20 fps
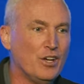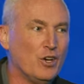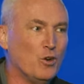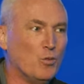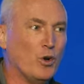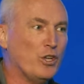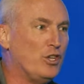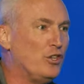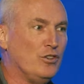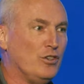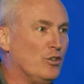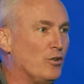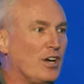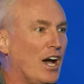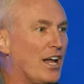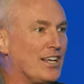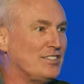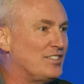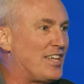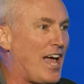Well, you
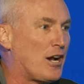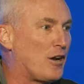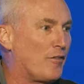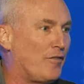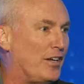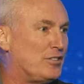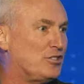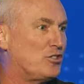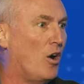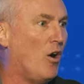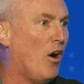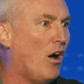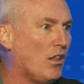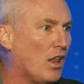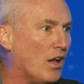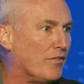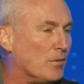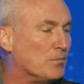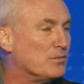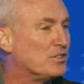got to sacrifice to all
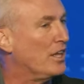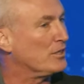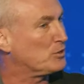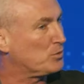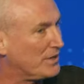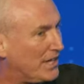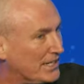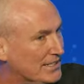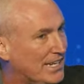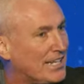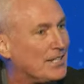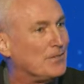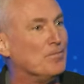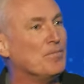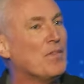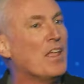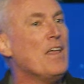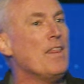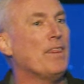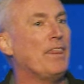of them. So that's what they did.
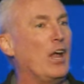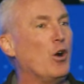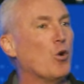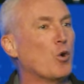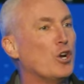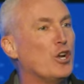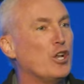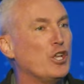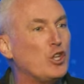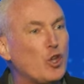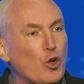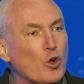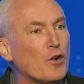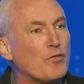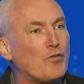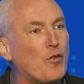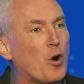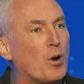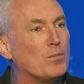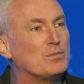They ordered a
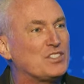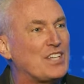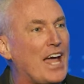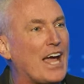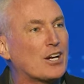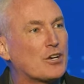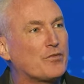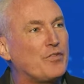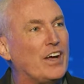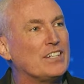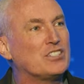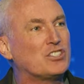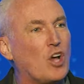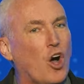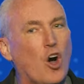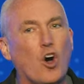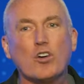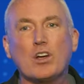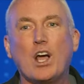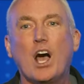uniform sacrifice to
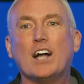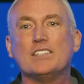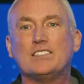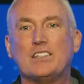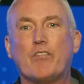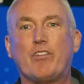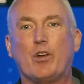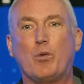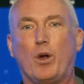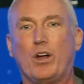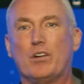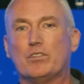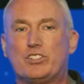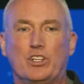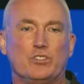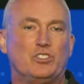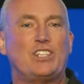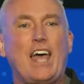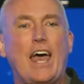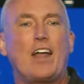all gods everywhere.
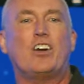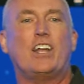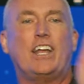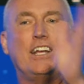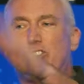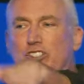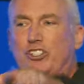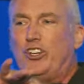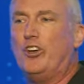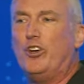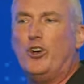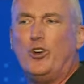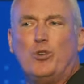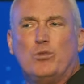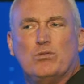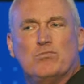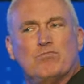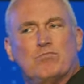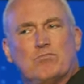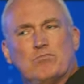So Saturday at
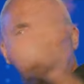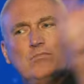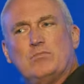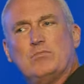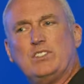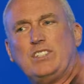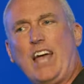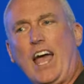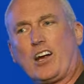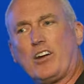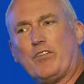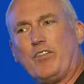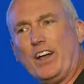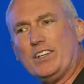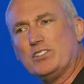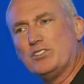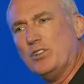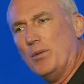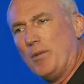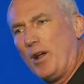2,
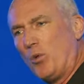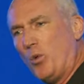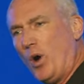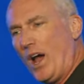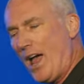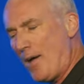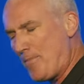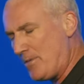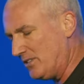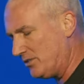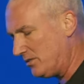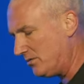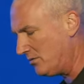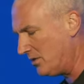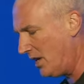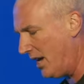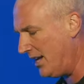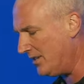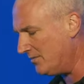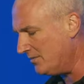sacrifice, no matter what happens,
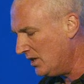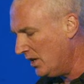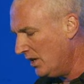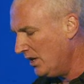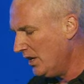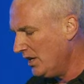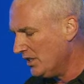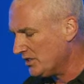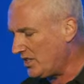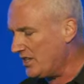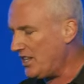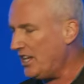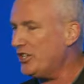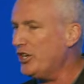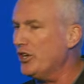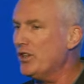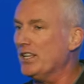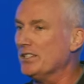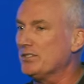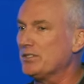right? So they
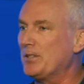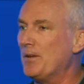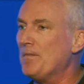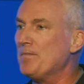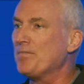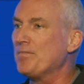do this